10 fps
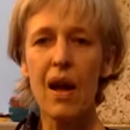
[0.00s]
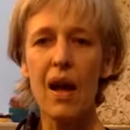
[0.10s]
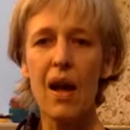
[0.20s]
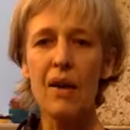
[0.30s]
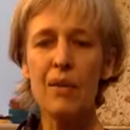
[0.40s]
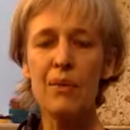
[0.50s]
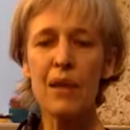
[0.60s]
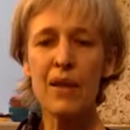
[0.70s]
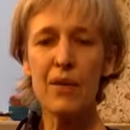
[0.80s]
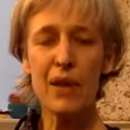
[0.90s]
Um,
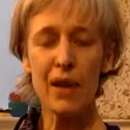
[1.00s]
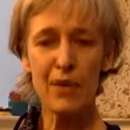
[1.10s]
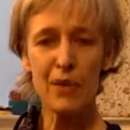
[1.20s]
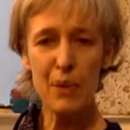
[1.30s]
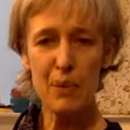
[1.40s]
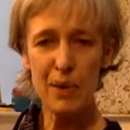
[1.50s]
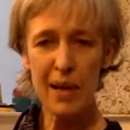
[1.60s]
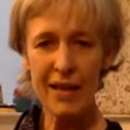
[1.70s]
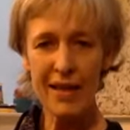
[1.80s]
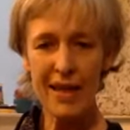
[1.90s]
if you have trouble
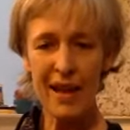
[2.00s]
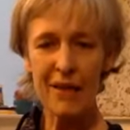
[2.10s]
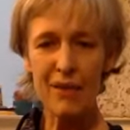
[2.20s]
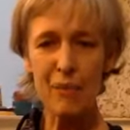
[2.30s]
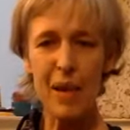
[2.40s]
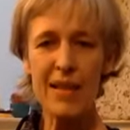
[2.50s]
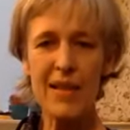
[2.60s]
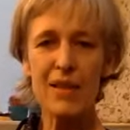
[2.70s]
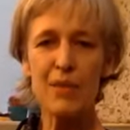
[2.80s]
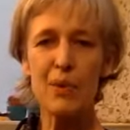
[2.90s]
getting out of bed
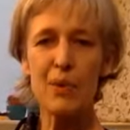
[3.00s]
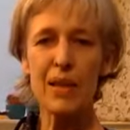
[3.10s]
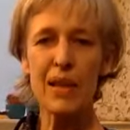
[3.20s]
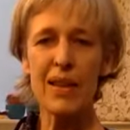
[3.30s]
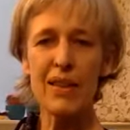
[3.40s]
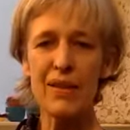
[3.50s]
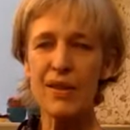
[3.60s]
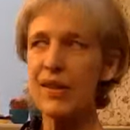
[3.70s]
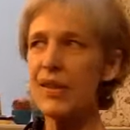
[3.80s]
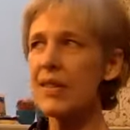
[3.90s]
in the morning, you
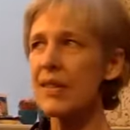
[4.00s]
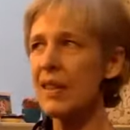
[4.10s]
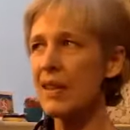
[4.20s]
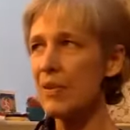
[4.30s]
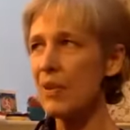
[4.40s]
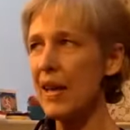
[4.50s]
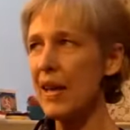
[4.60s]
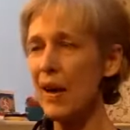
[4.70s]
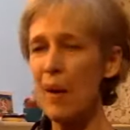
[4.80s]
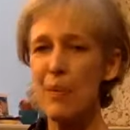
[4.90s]
just kind of
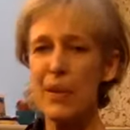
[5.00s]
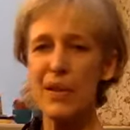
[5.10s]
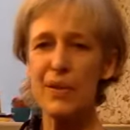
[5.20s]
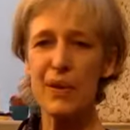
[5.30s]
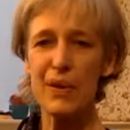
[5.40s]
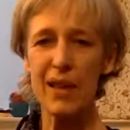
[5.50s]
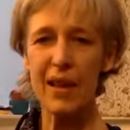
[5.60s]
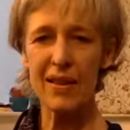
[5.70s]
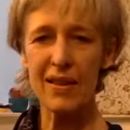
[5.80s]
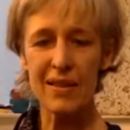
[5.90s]
wake up and you've got
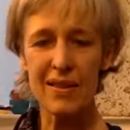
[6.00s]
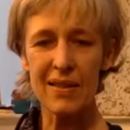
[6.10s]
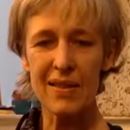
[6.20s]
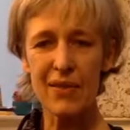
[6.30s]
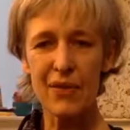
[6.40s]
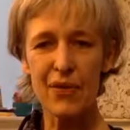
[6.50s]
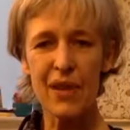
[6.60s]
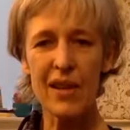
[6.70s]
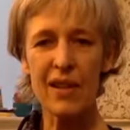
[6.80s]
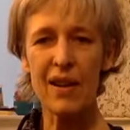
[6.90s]
that
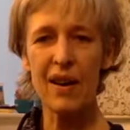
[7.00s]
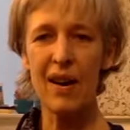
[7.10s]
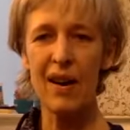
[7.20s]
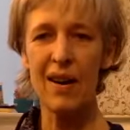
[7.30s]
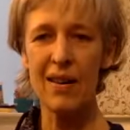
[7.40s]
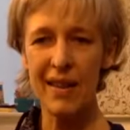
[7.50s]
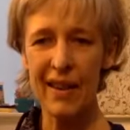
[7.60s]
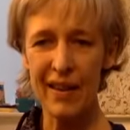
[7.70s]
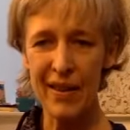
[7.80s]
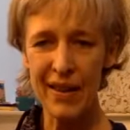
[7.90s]
feeling, oh
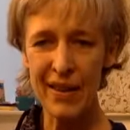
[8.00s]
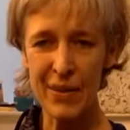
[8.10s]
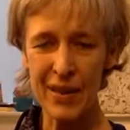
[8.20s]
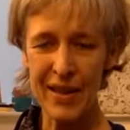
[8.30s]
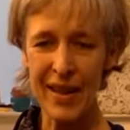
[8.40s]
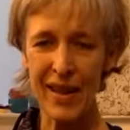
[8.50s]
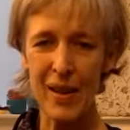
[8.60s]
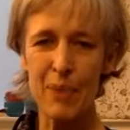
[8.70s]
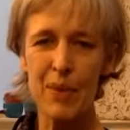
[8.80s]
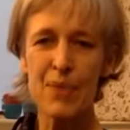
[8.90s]
no, I don't want to get
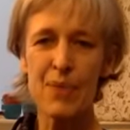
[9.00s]
up.